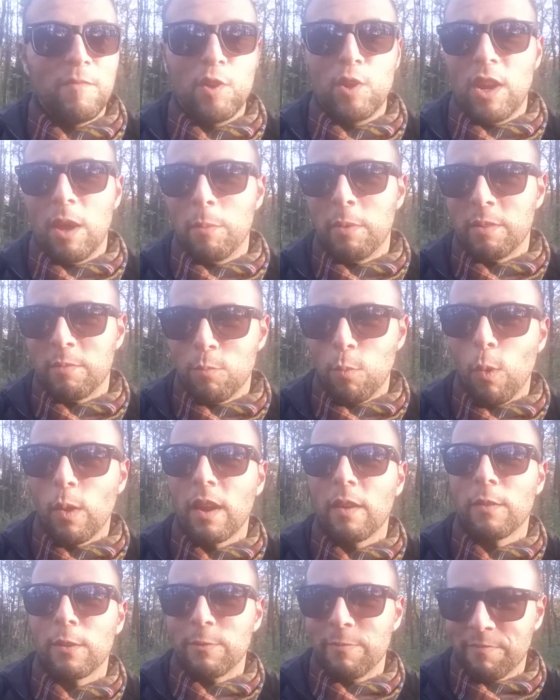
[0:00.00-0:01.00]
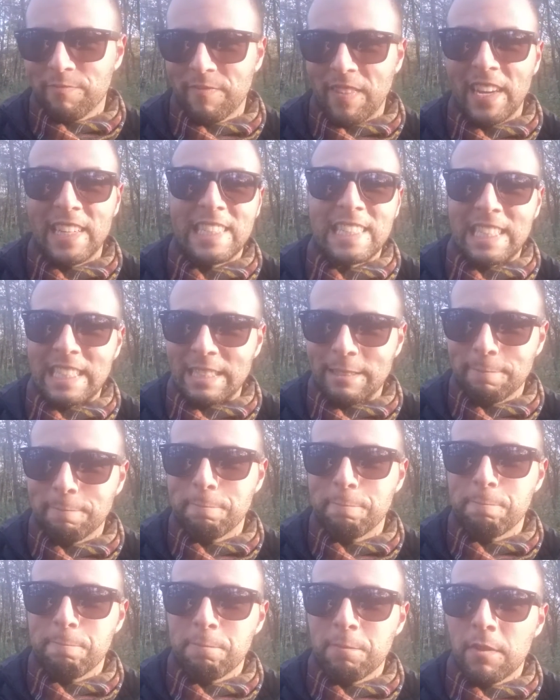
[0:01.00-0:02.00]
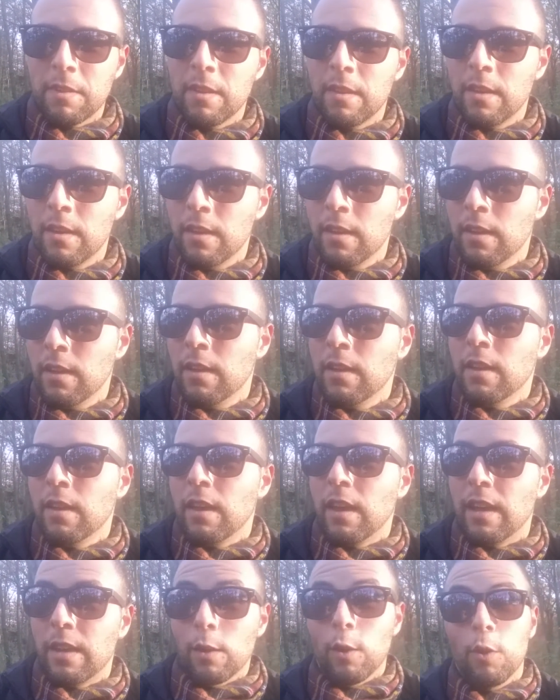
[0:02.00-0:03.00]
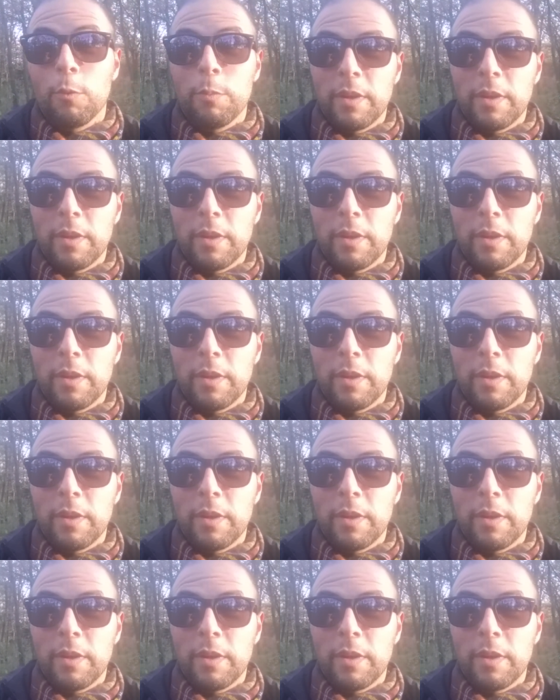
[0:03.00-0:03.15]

You name it, whatever. I did it. And